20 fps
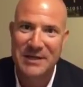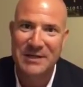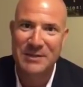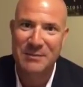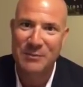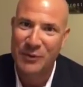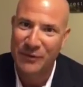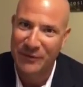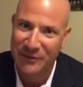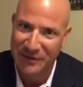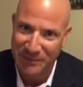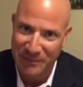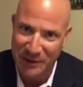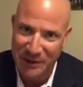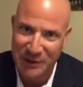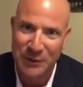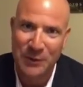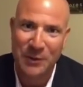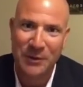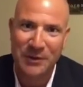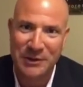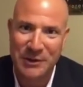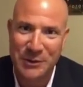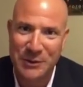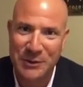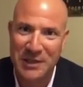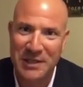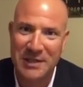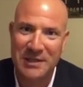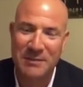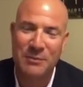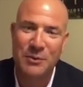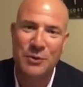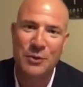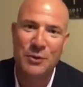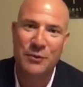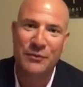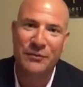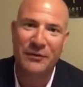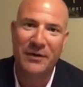to move as much gold as you need to
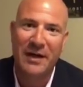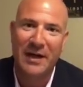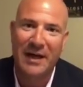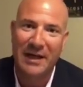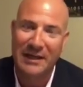move